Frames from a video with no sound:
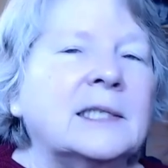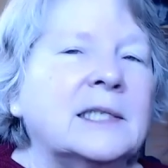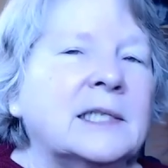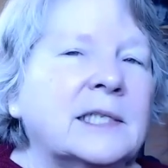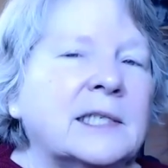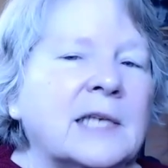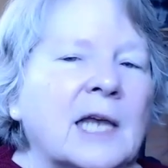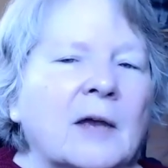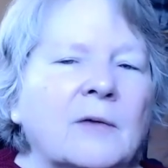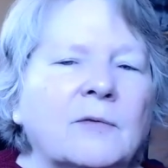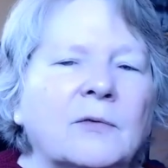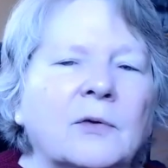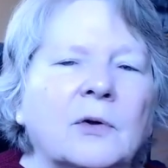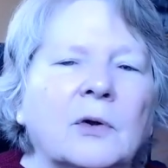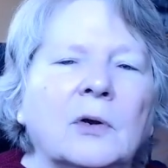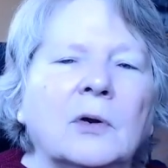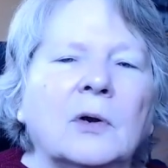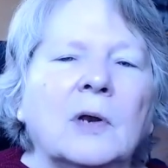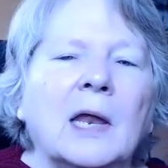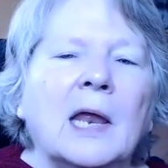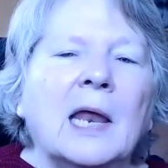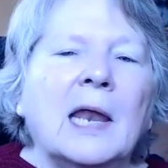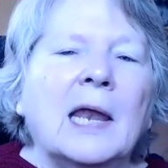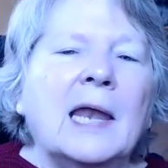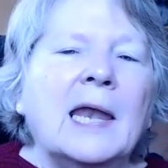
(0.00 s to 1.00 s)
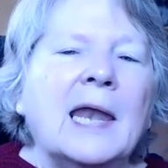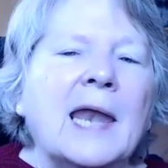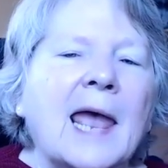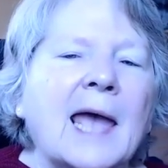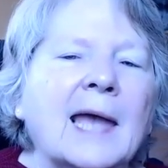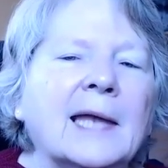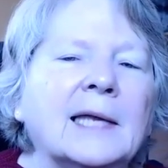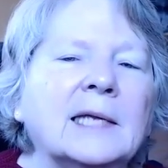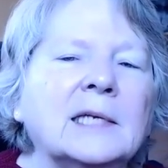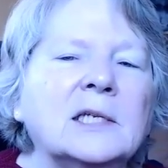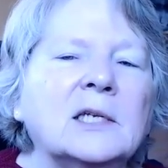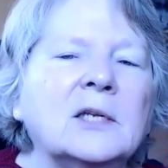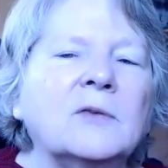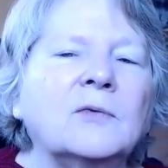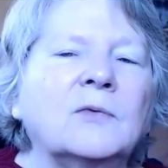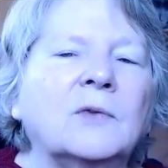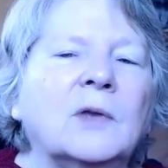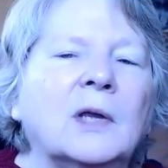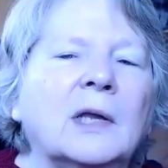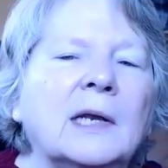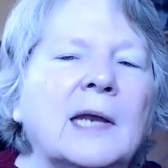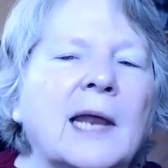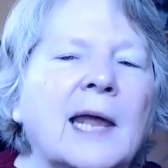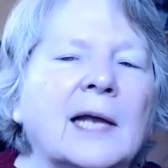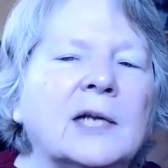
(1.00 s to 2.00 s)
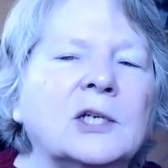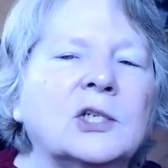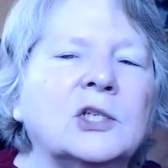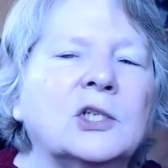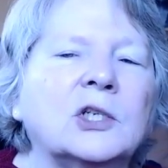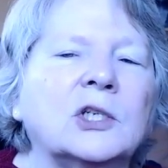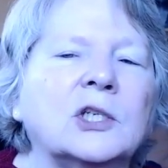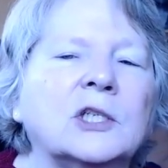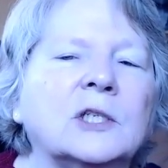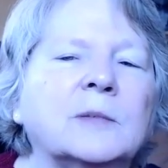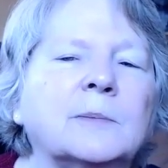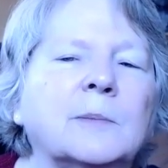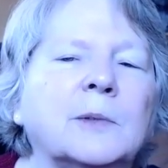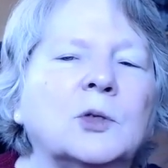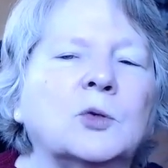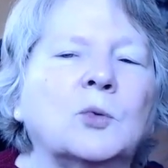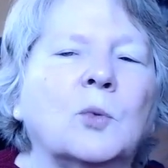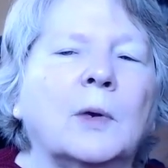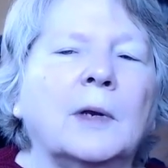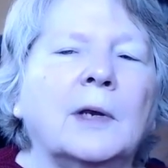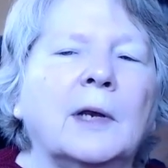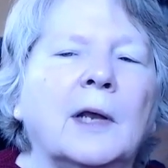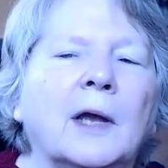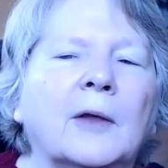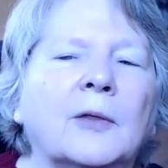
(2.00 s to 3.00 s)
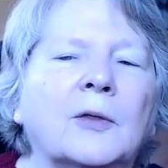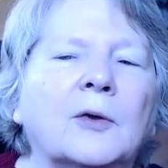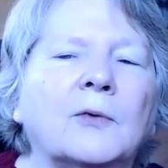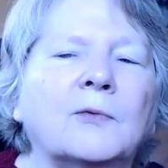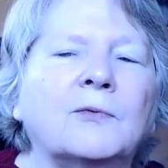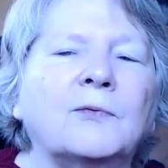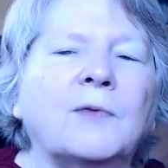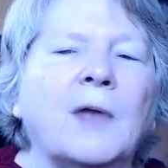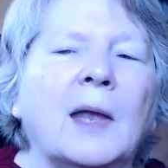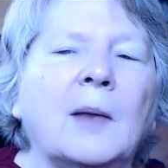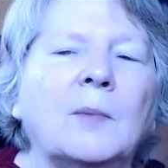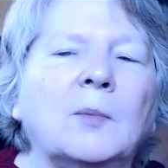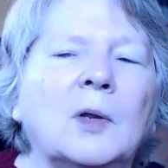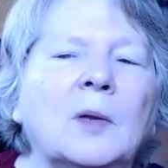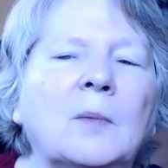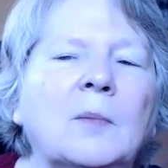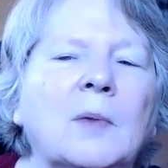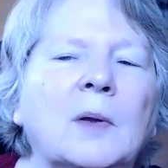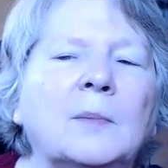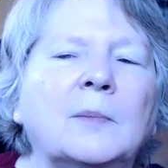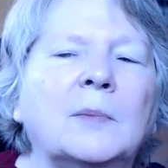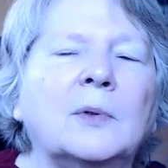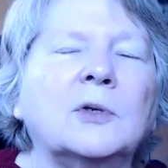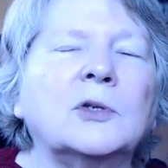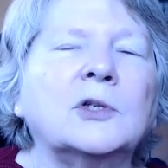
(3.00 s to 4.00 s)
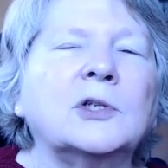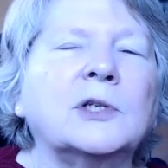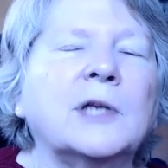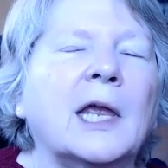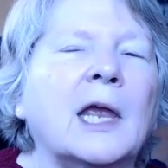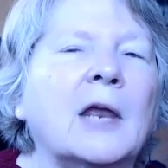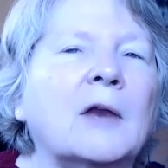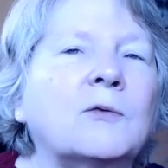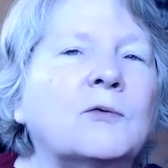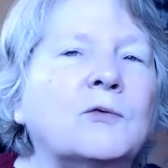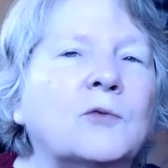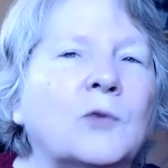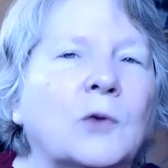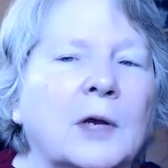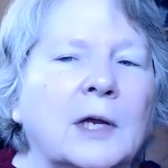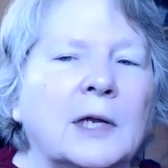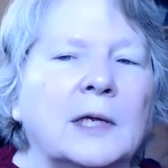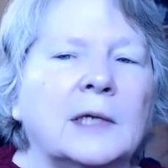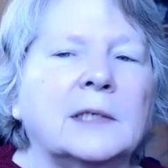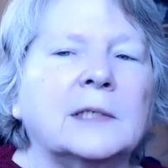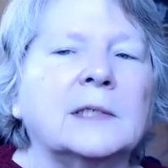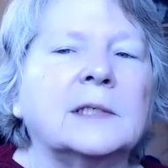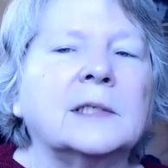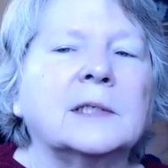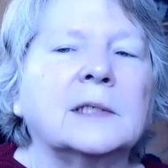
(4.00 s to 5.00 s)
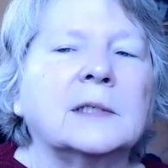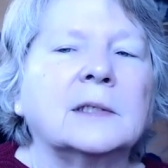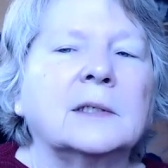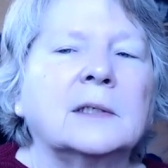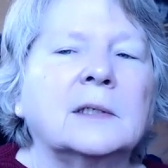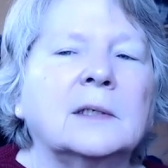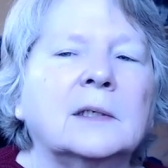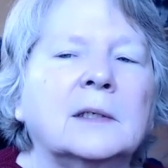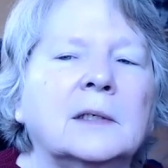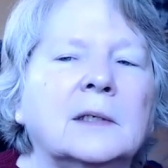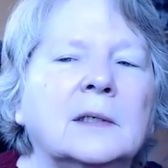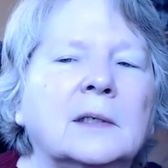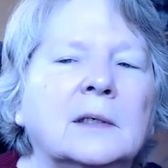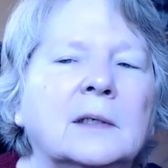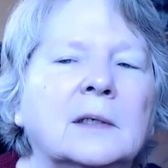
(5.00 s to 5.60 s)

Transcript: I sever negative connections between other family members and friends.